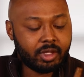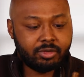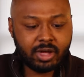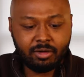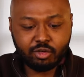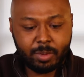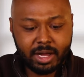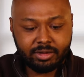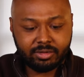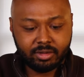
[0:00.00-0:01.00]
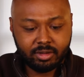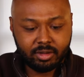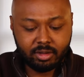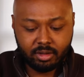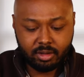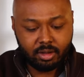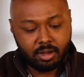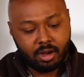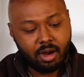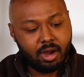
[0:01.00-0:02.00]
Soft spice.
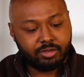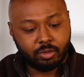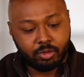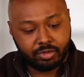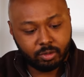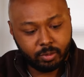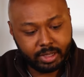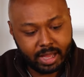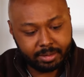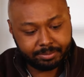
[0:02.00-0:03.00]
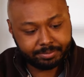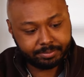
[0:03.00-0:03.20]
All right, so we'll see what we got.